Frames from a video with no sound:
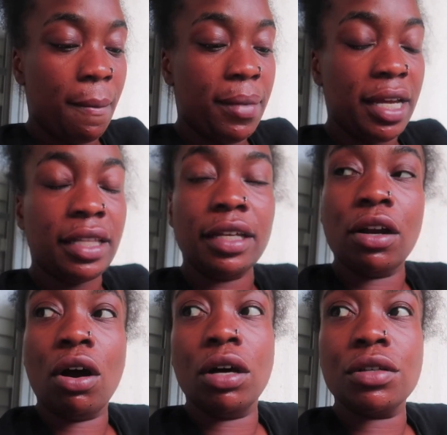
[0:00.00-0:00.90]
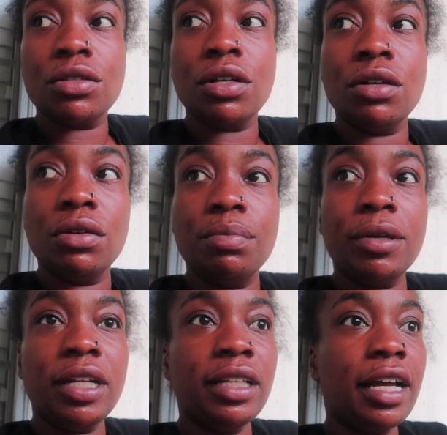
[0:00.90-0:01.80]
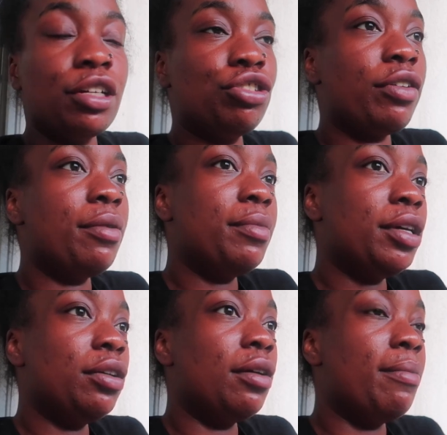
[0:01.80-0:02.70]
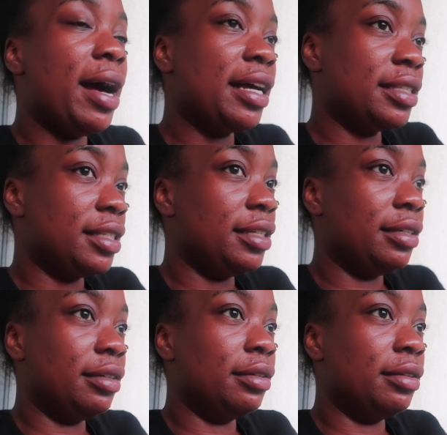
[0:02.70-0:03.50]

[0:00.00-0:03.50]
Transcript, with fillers: but and then also putting like a treadmill, a boxing